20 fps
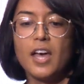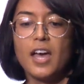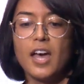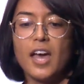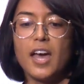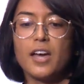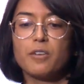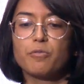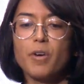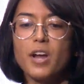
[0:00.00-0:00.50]

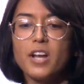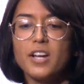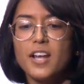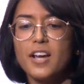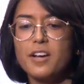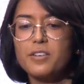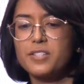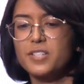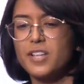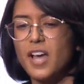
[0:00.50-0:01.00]
And right
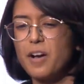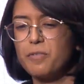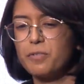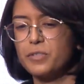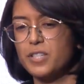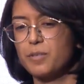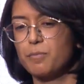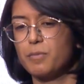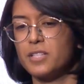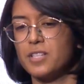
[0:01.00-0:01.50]
now,
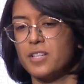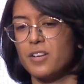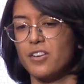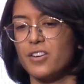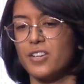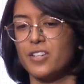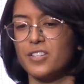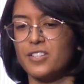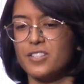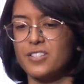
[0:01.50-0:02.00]
scaffolding
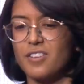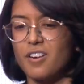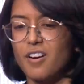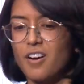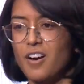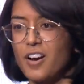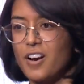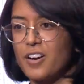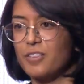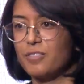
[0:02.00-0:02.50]
materials
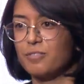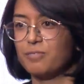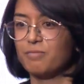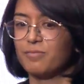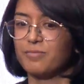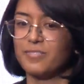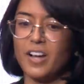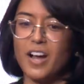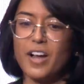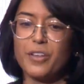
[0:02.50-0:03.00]
are
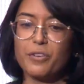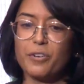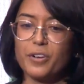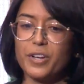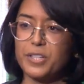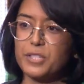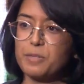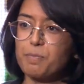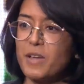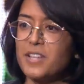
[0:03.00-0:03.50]
either
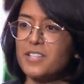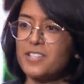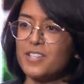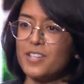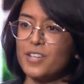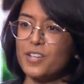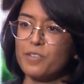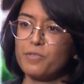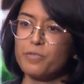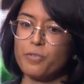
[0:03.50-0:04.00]

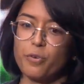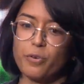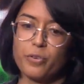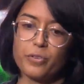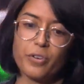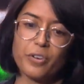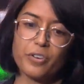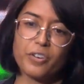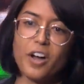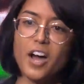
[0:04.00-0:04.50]
expensive or
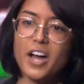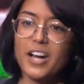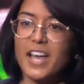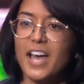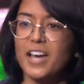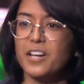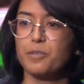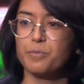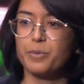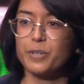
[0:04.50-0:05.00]
they're not
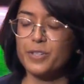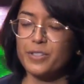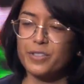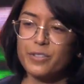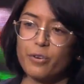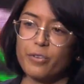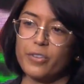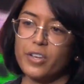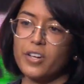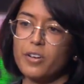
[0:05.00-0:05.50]
edible
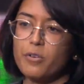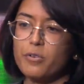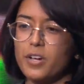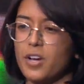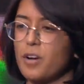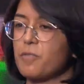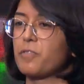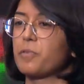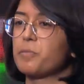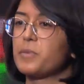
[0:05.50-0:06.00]
or they don't
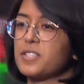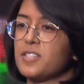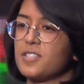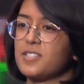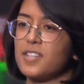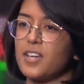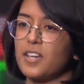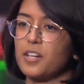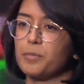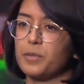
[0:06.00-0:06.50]
come from a
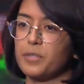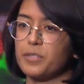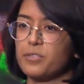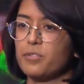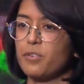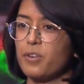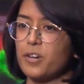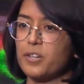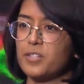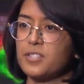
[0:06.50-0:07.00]
sustainable
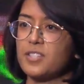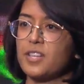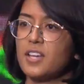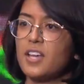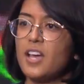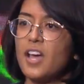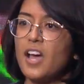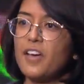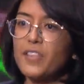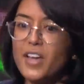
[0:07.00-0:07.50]

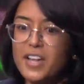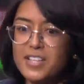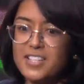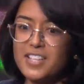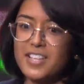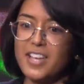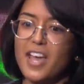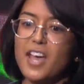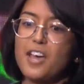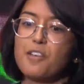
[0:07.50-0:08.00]
source. And that's
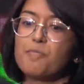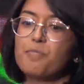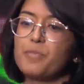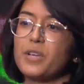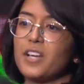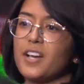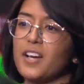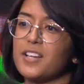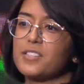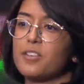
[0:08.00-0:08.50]
again
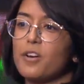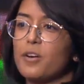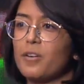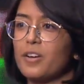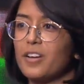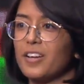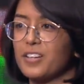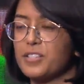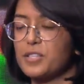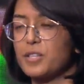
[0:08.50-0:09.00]
because our
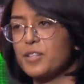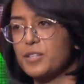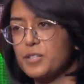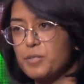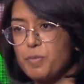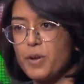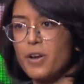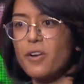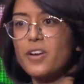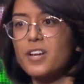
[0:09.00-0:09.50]
ex
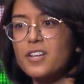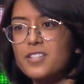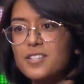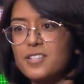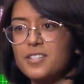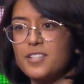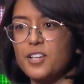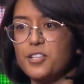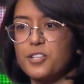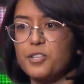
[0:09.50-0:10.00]
experience
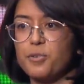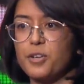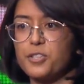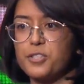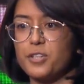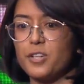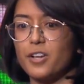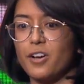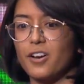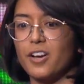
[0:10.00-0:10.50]
in tissue
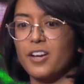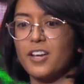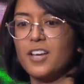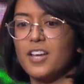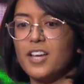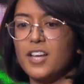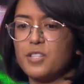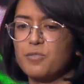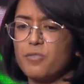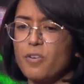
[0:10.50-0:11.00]
engineering
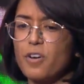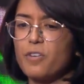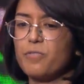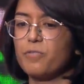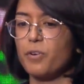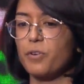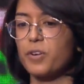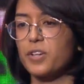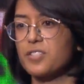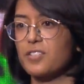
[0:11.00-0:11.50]
is very
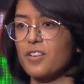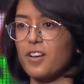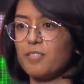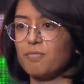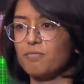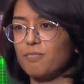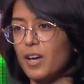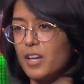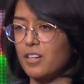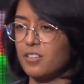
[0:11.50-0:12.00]
focused
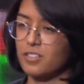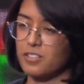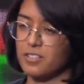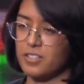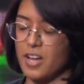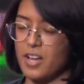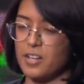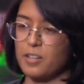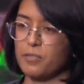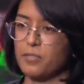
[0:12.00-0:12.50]
on medical
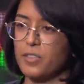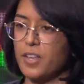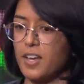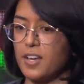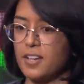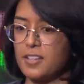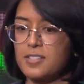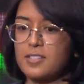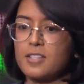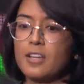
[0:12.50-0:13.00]
kind of
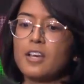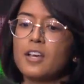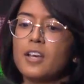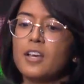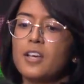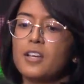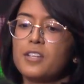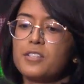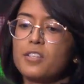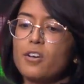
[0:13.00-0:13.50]
things.
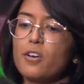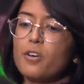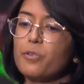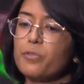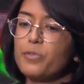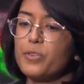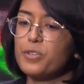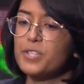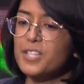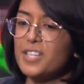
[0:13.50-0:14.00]
So
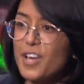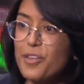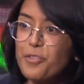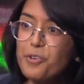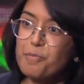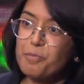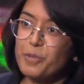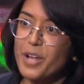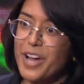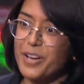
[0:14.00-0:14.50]
there's
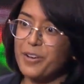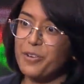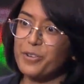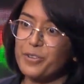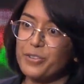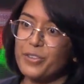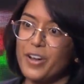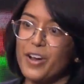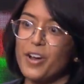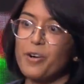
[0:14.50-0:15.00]
another black
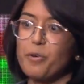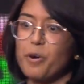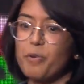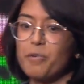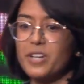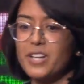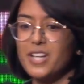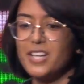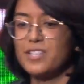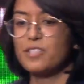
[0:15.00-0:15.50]
hole there where
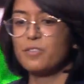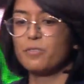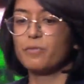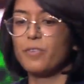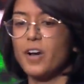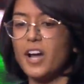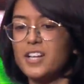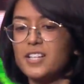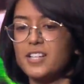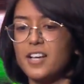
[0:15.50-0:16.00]
we need to
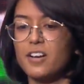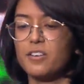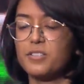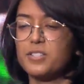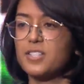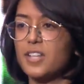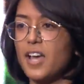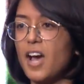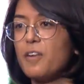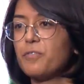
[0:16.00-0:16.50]
find out
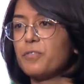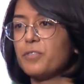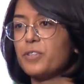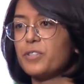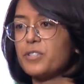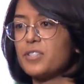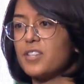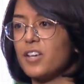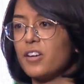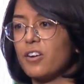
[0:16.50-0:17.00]

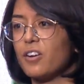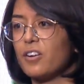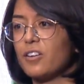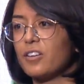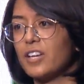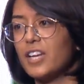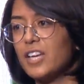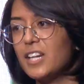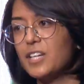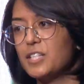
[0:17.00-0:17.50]
scaffolds that are
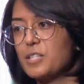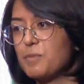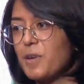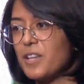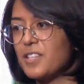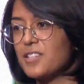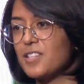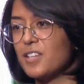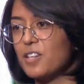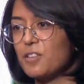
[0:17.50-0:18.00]

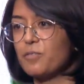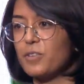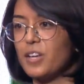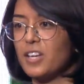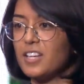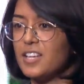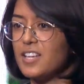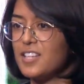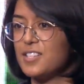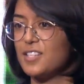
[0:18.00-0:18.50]
inexpensive
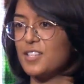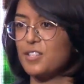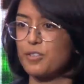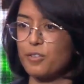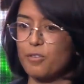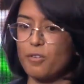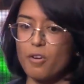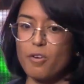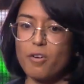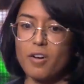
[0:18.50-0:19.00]
and easy to
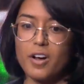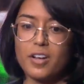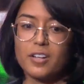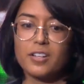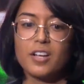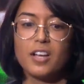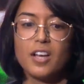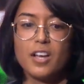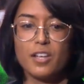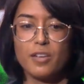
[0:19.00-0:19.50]
grow
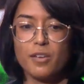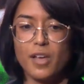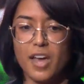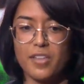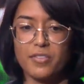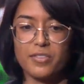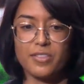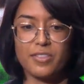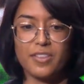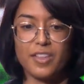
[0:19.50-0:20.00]
on
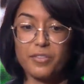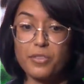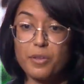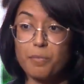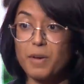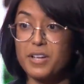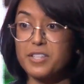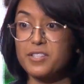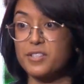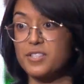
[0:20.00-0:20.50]
at, that the
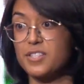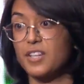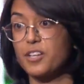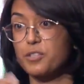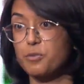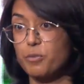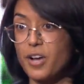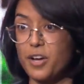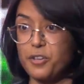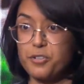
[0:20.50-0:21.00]
muscle
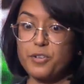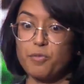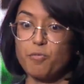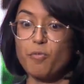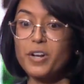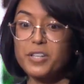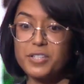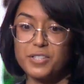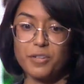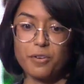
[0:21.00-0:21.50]
cells will actually
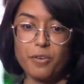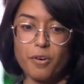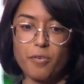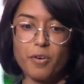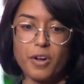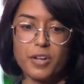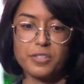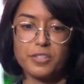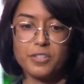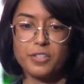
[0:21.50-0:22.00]
want to grow
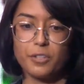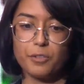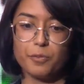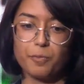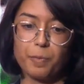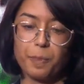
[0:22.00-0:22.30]
on too.